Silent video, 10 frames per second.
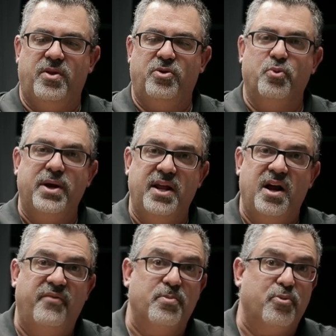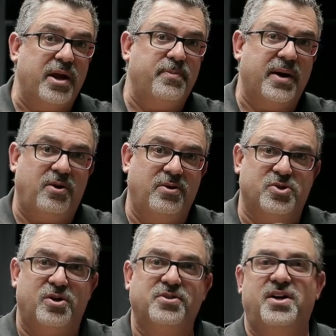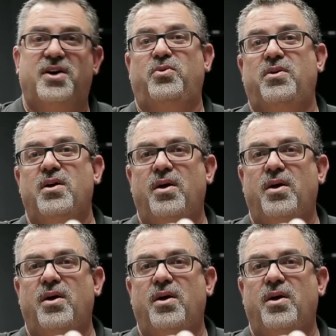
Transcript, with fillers: the reading of the brake pedal is all done